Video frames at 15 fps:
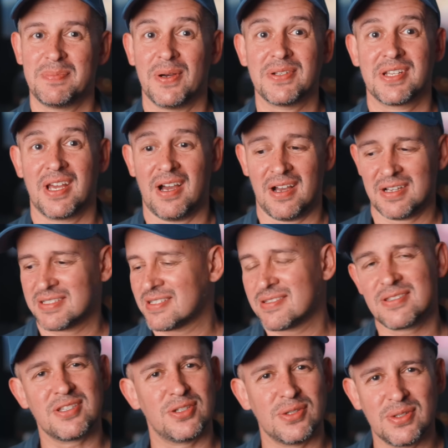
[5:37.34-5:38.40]

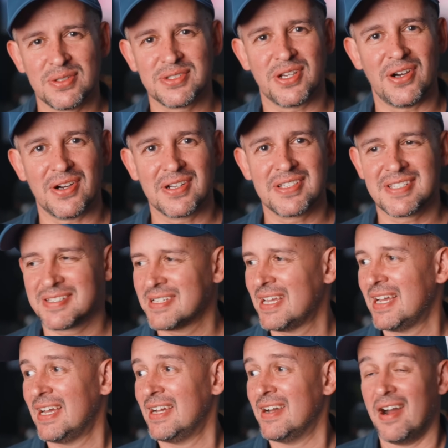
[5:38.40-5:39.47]
podcasts, Google Docs,
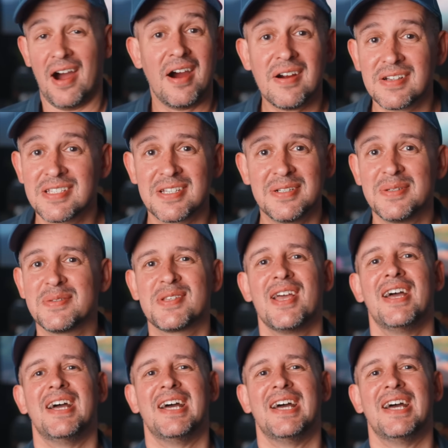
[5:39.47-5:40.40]
articles,